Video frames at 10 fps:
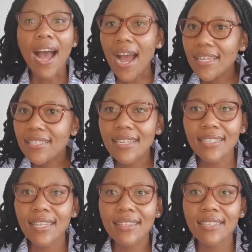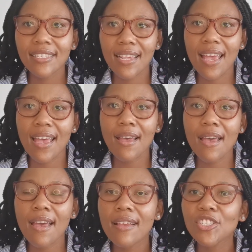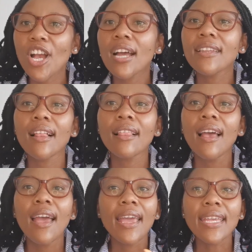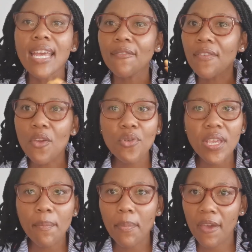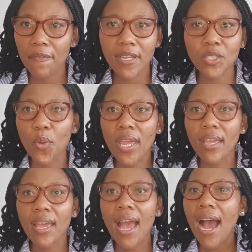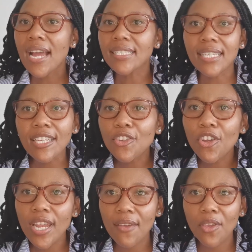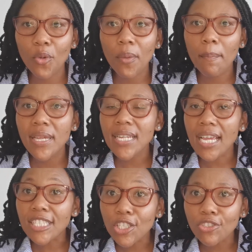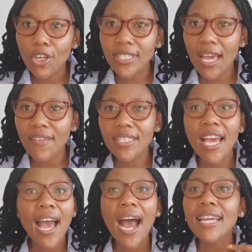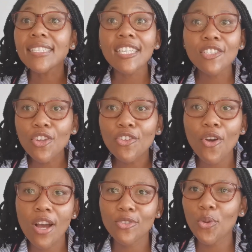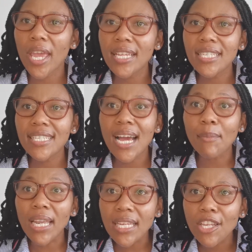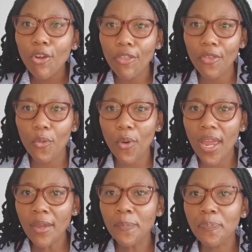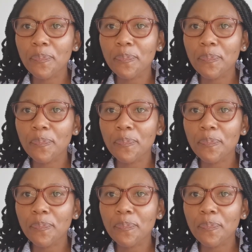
I started this channel in a very imperfect way. I did not have equipment. I still don't have it. I did not know how to edit. I'm learning on the way.